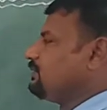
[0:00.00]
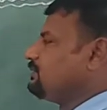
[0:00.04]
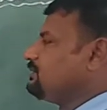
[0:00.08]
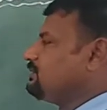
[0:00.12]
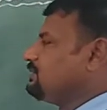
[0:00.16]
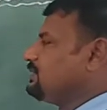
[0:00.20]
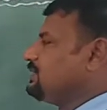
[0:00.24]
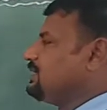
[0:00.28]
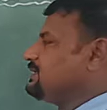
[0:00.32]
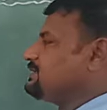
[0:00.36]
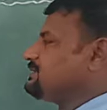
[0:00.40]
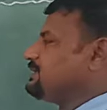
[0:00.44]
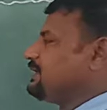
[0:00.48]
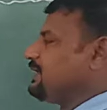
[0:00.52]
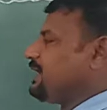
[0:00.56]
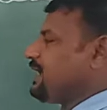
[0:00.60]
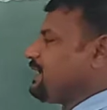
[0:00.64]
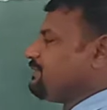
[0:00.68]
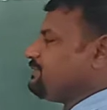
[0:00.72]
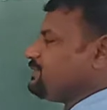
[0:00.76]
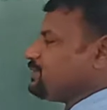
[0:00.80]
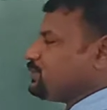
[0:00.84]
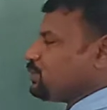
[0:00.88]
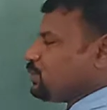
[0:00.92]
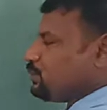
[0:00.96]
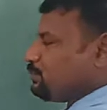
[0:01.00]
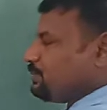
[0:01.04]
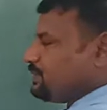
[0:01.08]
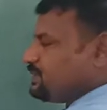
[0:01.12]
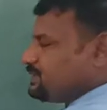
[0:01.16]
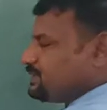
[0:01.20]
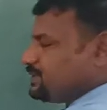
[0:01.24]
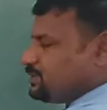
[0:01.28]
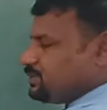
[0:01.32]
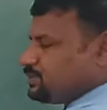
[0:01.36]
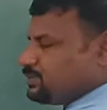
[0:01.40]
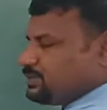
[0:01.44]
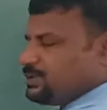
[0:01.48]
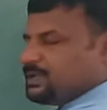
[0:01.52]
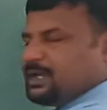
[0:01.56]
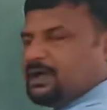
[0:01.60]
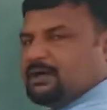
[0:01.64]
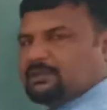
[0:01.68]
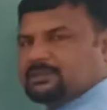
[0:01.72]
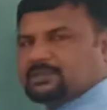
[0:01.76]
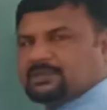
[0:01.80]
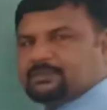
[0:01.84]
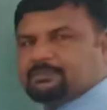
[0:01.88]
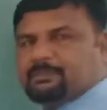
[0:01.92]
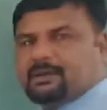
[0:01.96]
The nasal cavity opens into the
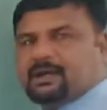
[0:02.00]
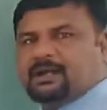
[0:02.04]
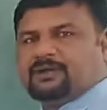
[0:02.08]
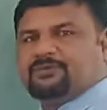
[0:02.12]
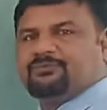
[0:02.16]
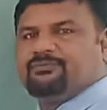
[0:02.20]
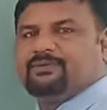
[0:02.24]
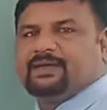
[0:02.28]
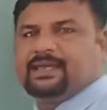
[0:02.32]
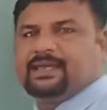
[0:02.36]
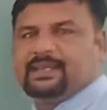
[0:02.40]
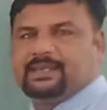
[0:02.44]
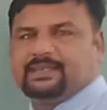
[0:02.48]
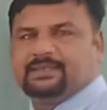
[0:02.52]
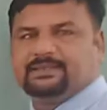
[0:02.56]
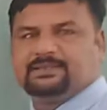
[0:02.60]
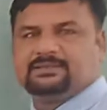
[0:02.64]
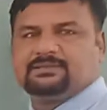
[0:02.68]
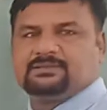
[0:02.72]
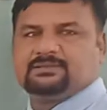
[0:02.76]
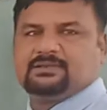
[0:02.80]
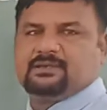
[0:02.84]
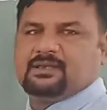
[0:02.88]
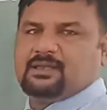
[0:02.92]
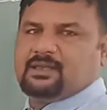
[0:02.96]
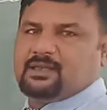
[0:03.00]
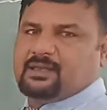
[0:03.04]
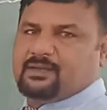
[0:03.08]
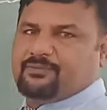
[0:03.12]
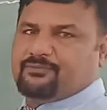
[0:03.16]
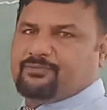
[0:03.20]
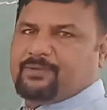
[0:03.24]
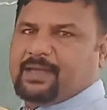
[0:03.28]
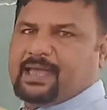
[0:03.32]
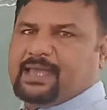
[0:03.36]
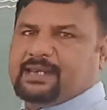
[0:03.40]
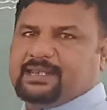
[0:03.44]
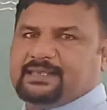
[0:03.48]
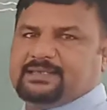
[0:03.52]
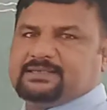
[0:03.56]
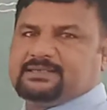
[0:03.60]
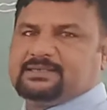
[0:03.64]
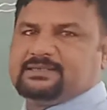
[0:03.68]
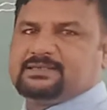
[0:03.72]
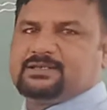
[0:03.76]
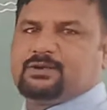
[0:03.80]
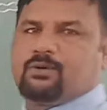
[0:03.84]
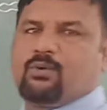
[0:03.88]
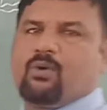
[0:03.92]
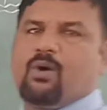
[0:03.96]
other part, pharynx. The pharynx is
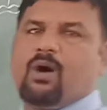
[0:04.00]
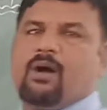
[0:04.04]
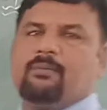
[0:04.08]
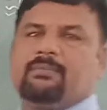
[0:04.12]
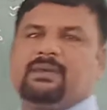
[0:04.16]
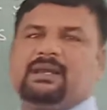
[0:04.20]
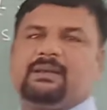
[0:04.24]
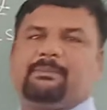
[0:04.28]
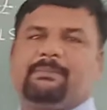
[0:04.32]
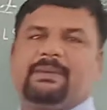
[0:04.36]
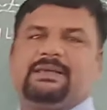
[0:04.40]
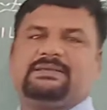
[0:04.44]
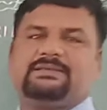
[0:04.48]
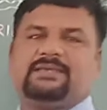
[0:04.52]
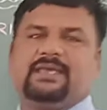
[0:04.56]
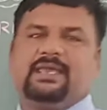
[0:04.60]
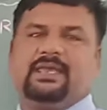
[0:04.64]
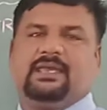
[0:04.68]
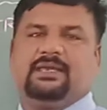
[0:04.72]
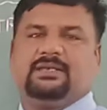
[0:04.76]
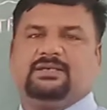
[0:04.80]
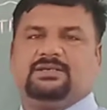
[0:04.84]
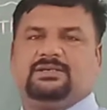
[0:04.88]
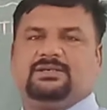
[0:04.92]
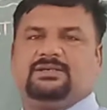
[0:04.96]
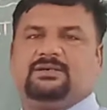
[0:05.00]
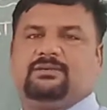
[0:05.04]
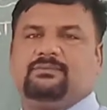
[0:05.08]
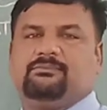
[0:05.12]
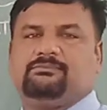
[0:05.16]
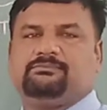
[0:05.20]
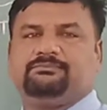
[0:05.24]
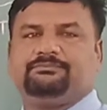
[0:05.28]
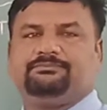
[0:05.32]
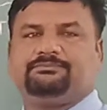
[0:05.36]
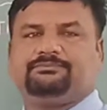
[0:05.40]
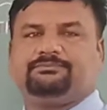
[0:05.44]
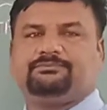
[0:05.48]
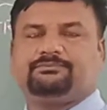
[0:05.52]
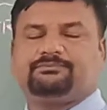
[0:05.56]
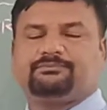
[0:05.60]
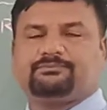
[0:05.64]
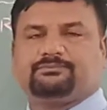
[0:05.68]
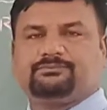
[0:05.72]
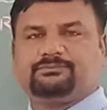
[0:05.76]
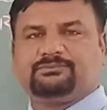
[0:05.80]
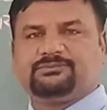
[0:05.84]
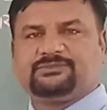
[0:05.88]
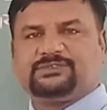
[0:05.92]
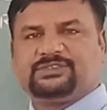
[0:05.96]
a common passage
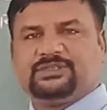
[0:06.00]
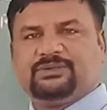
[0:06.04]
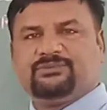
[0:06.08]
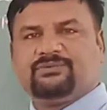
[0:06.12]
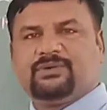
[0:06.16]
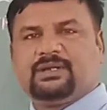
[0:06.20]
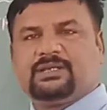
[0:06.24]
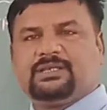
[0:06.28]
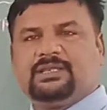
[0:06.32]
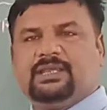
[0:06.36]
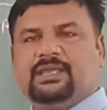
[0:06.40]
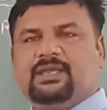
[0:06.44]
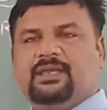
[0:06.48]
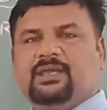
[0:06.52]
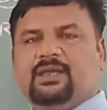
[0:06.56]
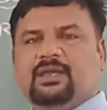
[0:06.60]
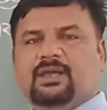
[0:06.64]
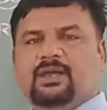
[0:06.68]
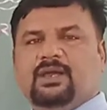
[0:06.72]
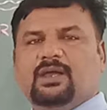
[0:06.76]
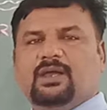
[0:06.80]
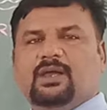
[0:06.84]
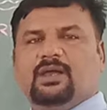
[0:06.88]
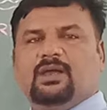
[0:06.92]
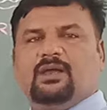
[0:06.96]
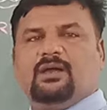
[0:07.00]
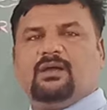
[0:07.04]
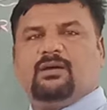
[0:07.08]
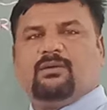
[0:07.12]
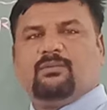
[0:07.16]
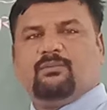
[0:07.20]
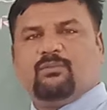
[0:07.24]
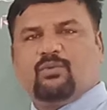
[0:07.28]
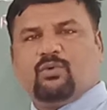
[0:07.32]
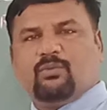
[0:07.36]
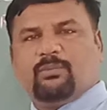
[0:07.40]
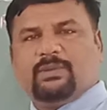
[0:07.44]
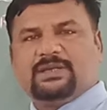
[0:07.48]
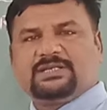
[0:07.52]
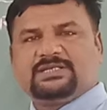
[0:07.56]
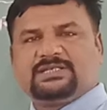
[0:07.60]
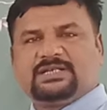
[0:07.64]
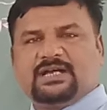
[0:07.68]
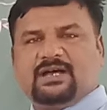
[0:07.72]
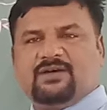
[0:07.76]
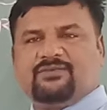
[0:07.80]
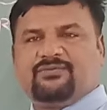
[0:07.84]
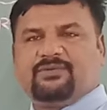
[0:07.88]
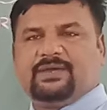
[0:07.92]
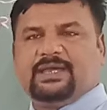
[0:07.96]
for the movement
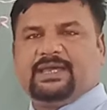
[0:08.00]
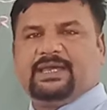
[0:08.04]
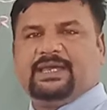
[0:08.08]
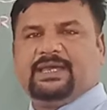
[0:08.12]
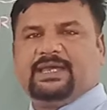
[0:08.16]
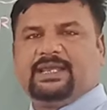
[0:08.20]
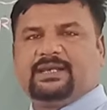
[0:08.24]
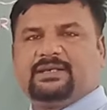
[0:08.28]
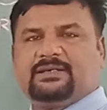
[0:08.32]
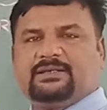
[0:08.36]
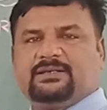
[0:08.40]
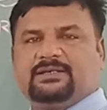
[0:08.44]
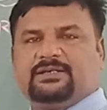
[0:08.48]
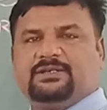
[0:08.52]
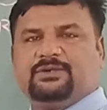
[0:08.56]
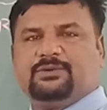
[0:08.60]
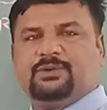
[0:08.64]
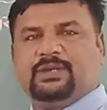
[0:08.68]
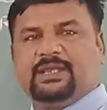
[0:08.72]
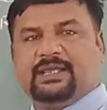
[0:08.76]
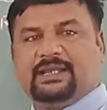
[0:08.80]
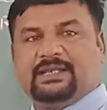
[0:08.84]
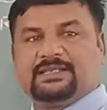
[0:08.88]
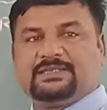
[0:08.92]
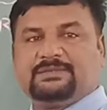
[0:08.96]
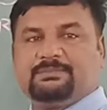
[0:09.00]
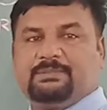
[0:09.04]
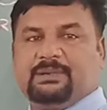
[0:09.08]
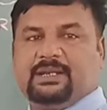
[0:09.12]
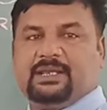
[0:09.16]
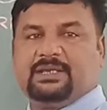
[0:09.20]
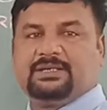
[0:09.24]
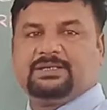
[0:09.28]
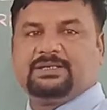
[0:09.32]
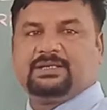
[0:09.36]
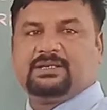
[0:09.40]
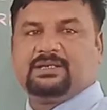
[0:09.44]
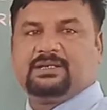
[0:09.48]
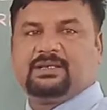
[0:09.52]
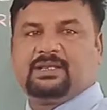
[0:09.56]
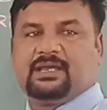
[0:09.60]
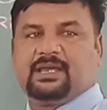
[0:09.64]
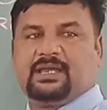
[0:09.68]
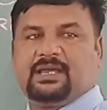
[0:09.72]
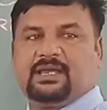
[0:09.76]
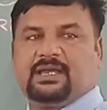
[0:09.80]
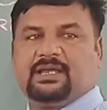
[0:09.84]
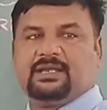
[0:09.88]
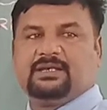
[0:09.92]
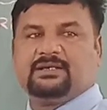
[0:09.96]
of air during respiration
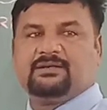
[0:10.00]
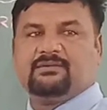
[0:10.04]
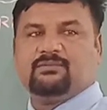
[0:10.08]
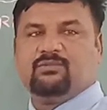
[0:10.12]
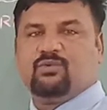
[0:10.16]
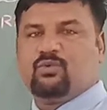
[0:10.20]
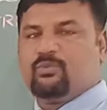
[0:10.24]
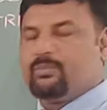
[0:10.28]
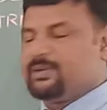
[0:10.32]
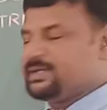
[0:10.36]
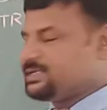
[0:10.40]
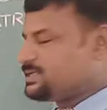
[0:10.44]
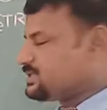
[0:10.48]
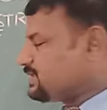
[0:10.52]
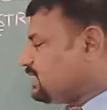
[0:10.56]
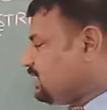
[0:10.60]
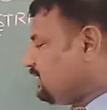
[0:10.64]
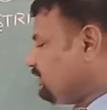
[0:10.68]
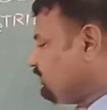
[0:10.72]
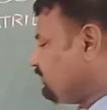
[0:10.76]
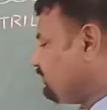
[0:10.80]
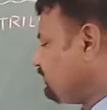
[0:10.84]
and movement of